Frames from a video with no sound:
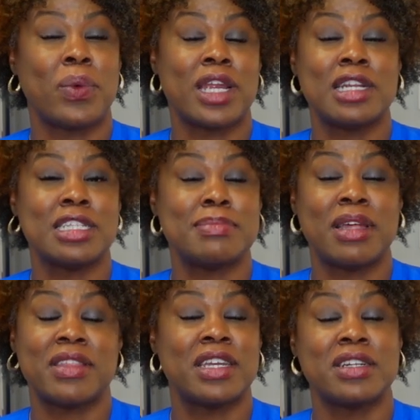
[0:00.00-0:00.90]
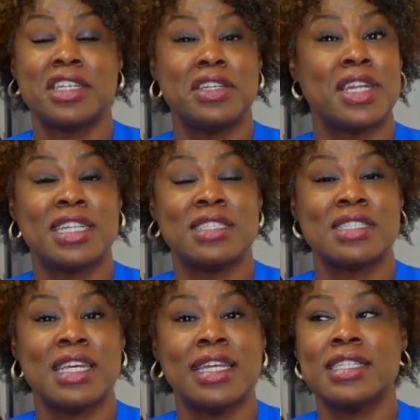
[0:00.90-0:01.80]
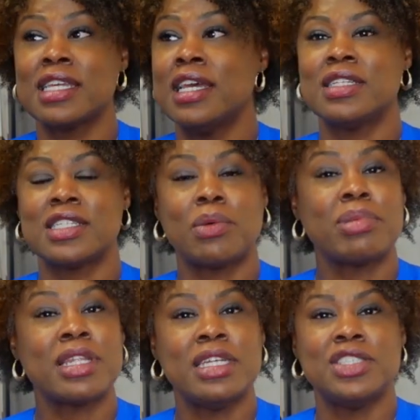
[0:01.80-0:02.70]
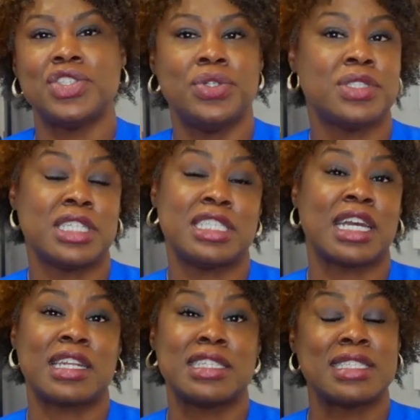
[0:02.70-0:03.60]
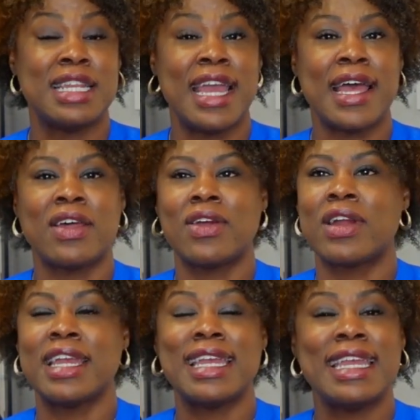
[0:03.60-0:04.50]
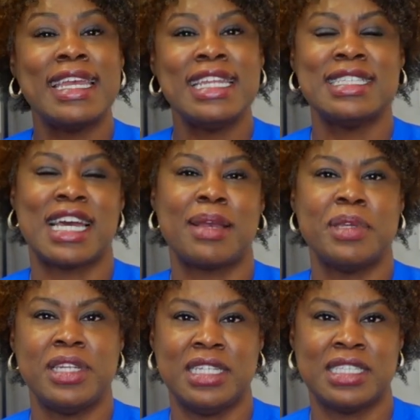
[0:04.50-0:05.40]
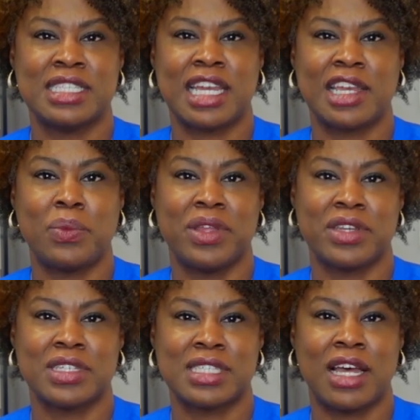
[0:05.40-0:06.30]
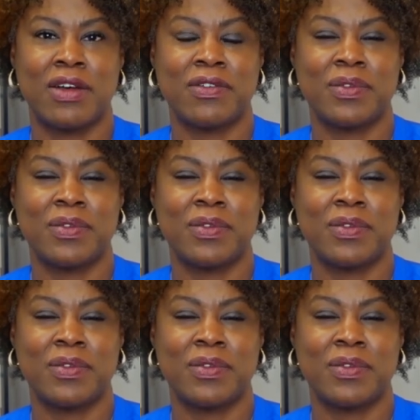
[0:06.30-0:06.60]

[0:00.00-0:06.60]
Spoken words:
Awareness Month here in the United States, so please use the checklist now or at any time you need to check them with yourself.